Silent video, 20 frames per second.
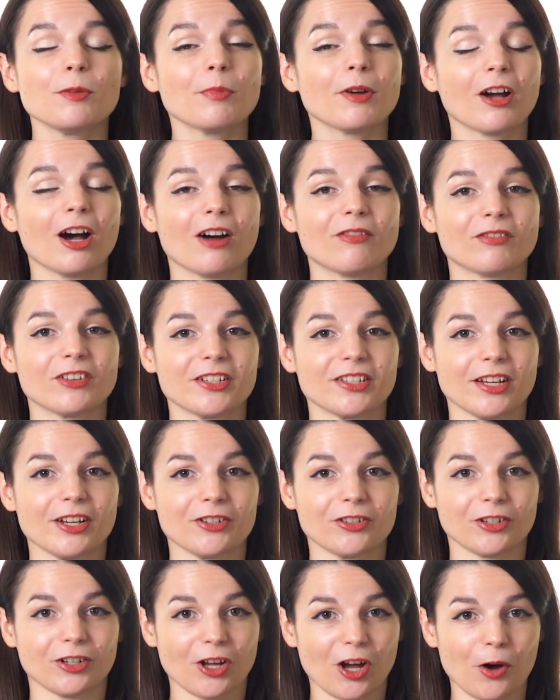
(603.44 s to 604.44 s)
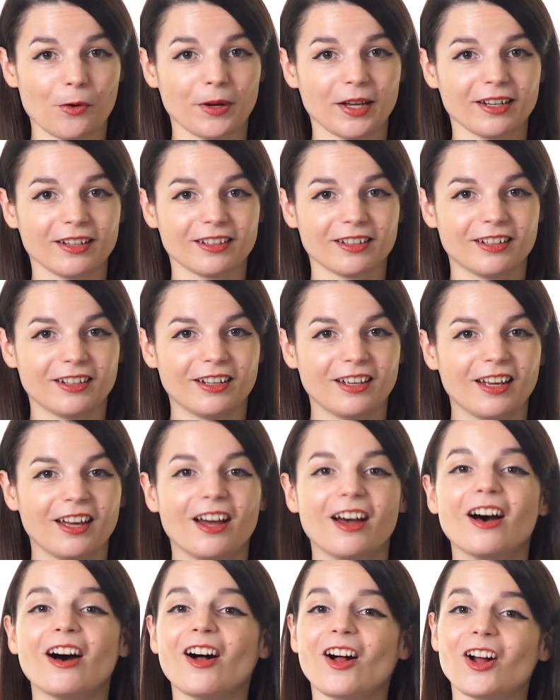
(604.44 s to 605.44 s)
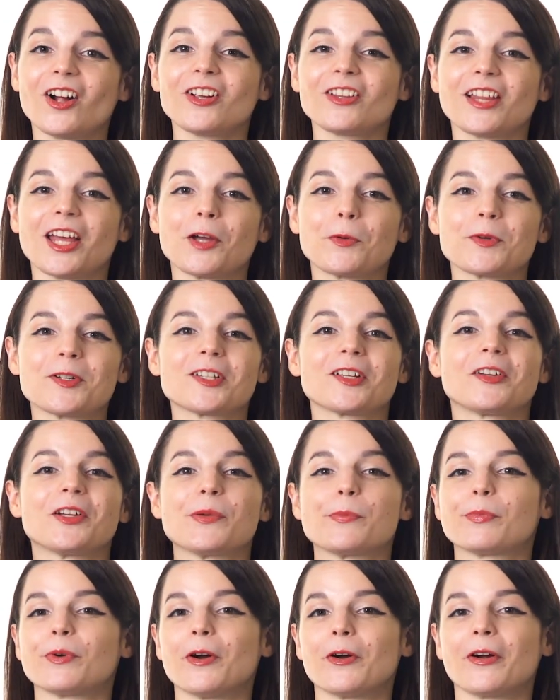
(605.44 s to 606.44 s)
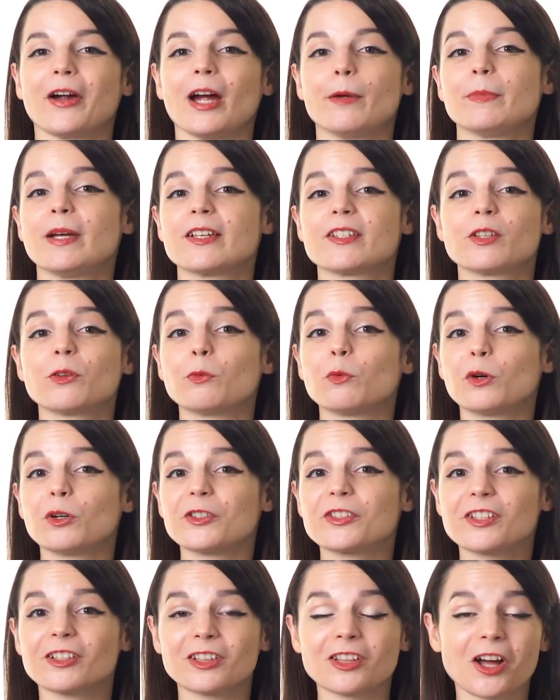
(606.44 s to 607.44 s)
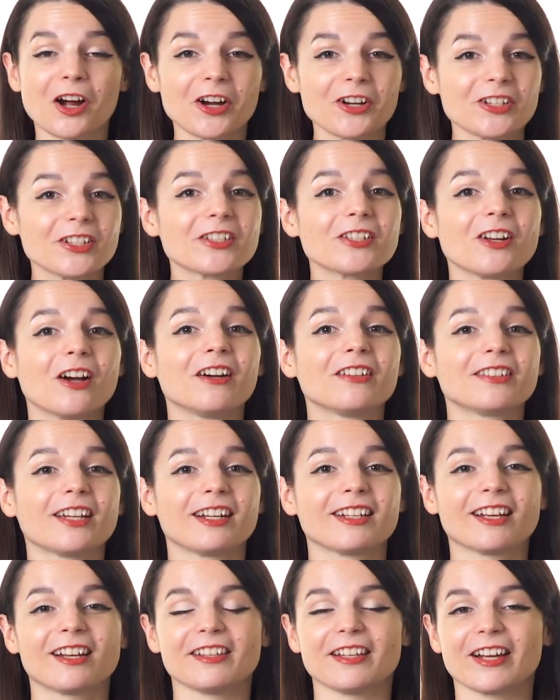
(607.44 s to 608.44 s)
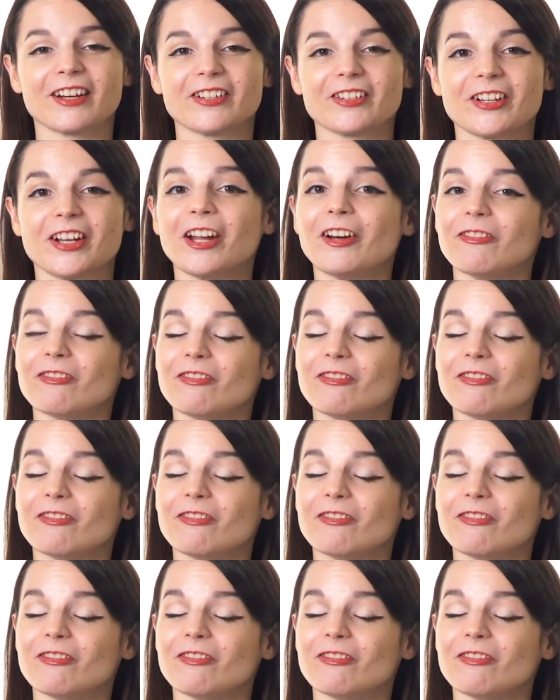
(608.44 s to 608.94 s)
a conversation going. Our language learning program has the world's largest online collection of